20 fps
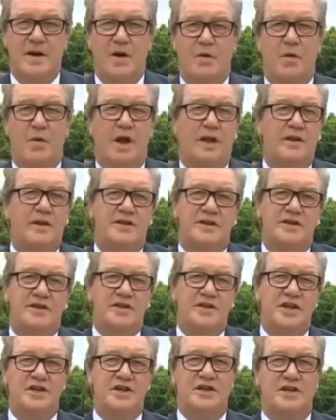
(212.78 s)
Well, the
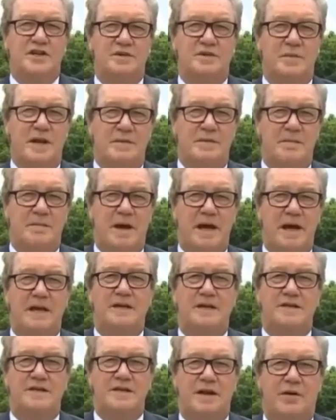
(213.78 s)
decision's been
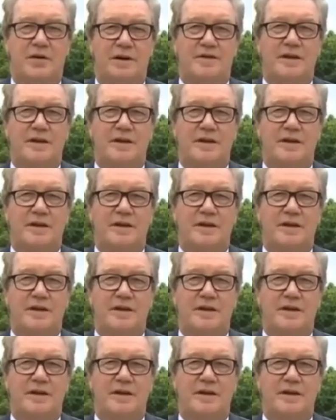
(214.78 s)
made, so I